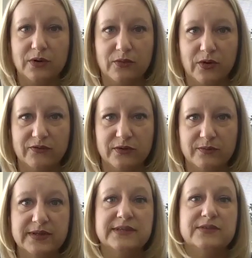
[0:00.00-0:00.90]
point for
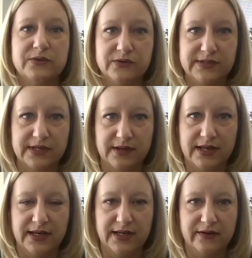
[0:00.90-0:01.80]
business owners and
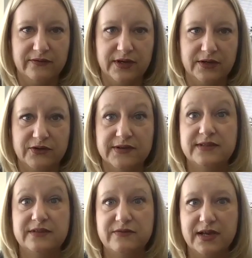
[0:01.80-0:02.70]
any of their
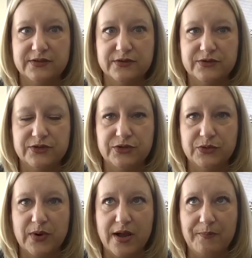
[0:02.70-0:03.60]
trusted advisors
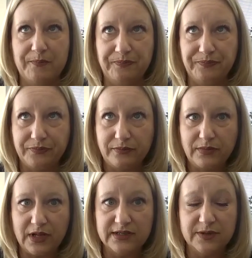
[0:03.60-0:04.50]
to
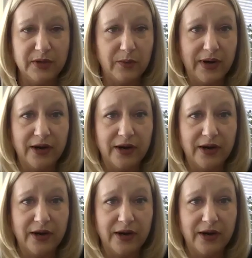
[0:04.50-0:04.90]
be aware